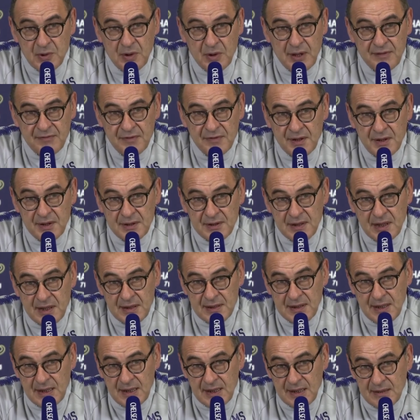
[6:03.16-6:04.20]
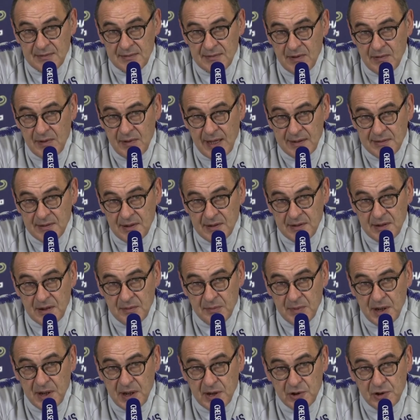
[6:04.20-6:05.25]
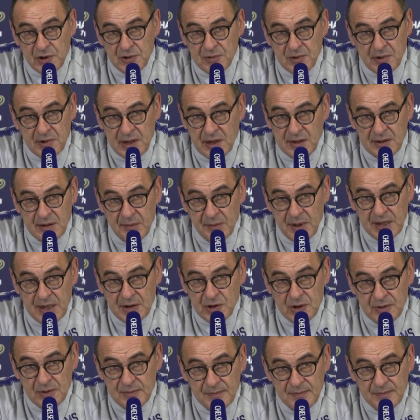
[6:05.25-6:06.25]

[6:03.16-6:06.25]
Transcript: have the right determination to keep the match.